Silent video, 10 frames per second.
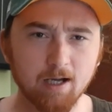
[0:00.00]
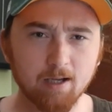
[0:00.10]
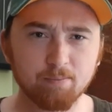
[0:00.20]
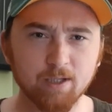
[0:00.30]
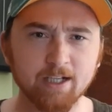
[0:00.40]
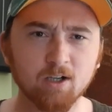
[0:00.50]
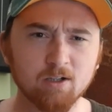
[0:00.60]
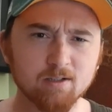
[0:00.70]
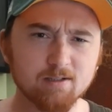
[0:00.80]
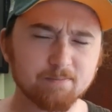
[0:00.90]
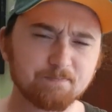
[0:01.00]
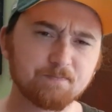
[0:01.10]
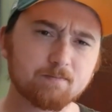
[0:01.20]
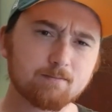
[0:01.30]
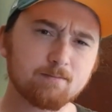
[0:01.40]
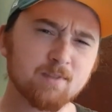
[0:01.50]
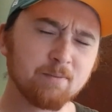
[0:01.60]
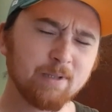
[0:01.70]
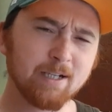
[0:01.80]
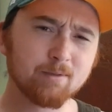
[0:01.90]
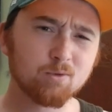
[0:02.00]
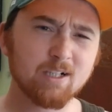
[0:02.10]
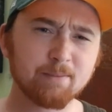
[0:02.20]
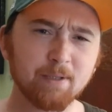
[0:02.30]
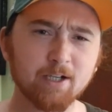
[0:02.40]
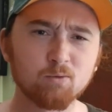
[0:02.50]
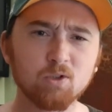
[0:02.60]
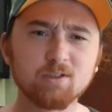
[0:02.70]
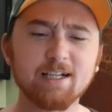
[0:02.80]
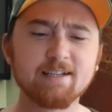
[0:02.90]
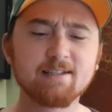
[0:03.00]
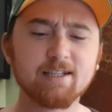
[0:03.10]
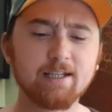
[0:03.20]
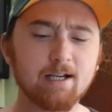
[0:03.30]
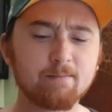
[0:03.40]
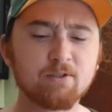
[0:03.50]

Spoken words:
play calls, being able to run the pick and roll nicely.